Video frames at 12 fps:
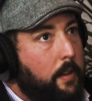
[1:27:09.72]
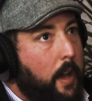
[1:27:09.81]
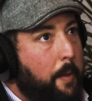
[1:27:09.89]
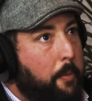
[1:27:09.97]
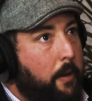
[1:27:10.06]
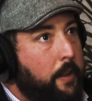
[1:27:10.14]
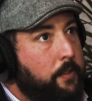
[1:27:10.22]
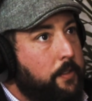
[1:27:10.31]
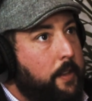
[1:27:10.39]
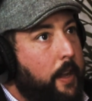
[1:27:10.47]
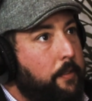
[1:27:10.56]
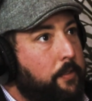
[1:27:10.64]
operations
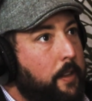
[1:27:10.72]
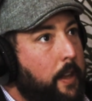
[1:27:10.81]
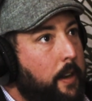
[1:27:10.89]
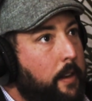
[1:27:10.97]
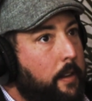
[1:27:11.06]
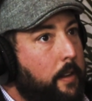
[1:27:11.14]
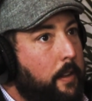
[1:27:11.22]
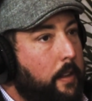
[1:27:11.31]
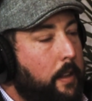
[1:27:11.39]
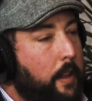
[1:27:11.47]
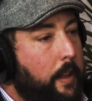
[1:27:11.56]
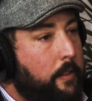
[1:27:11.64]
that I've seen,
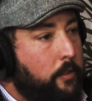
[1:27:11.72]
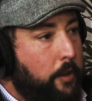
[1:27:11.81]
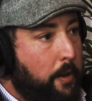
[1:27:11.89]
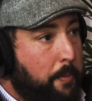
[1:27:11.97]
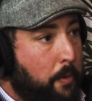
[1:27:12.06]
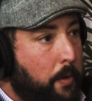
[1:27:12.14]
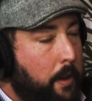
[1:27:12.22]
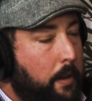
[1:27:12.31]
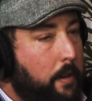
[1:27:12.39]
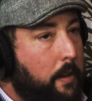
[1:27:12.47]
to your point,